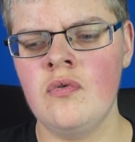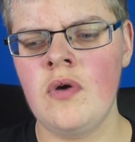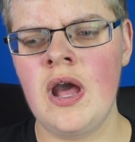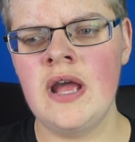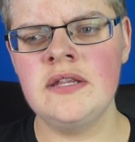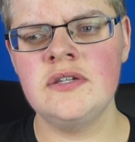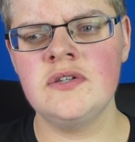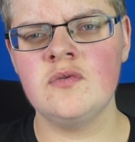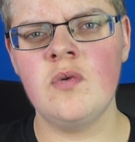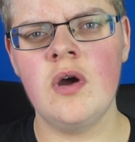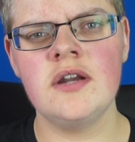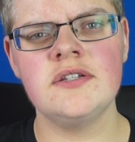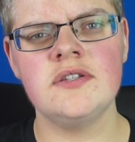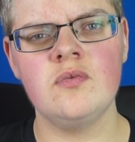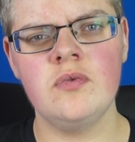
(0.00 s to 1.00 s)
I just
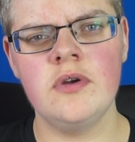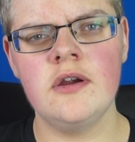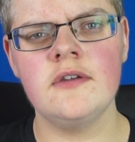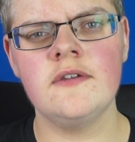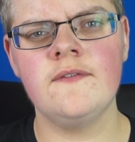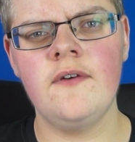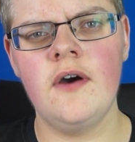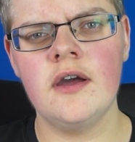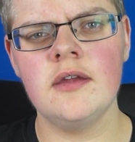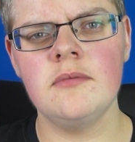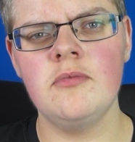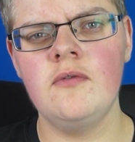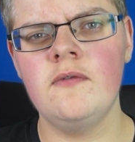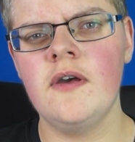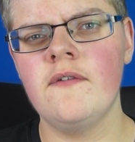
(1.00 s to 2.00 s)
watched the weirdest fucking
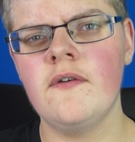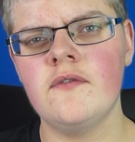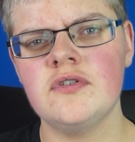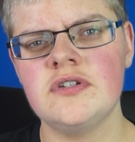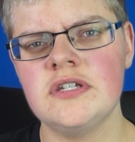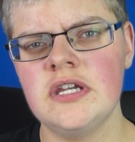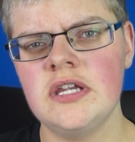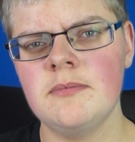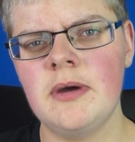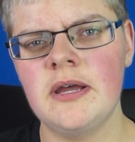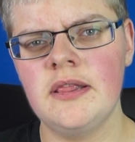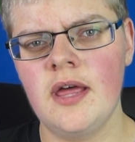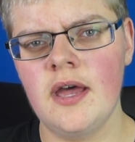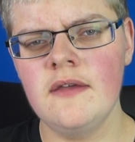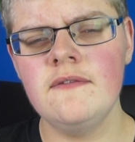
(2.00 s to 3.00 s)
movie I've ever seen in my
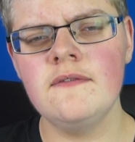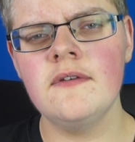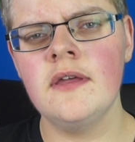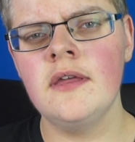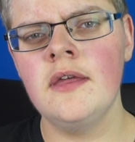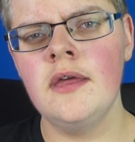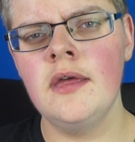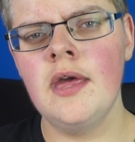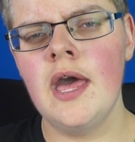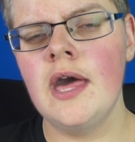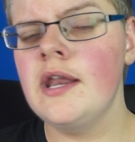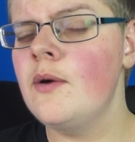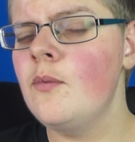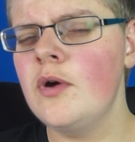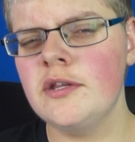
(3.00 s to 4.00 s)
life,
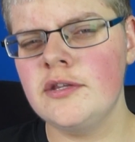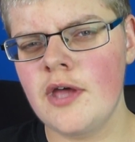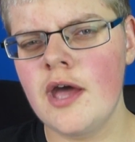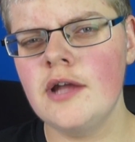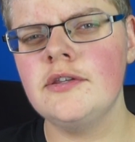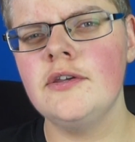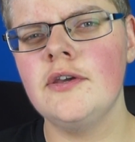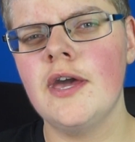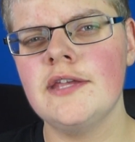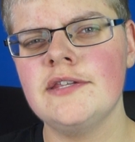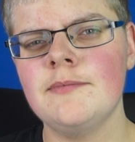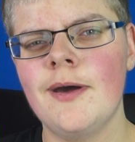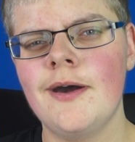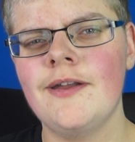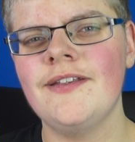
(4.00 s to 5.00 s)
and I want to talk to you guys
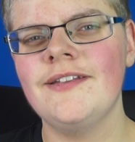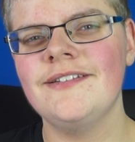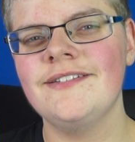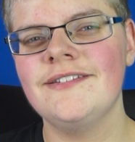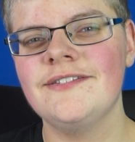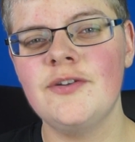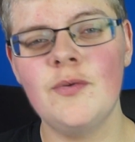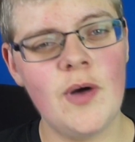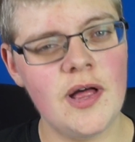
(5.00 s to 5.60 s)
about it. So